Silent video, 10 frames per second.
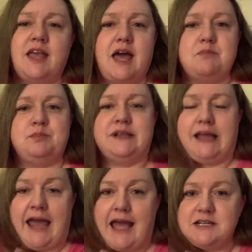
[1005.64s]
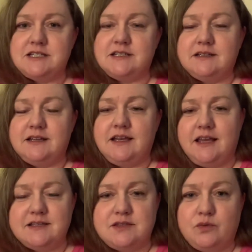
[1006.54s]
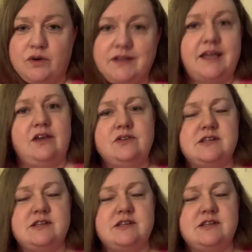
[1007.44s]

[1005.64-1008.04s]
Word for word: A plait is the word they use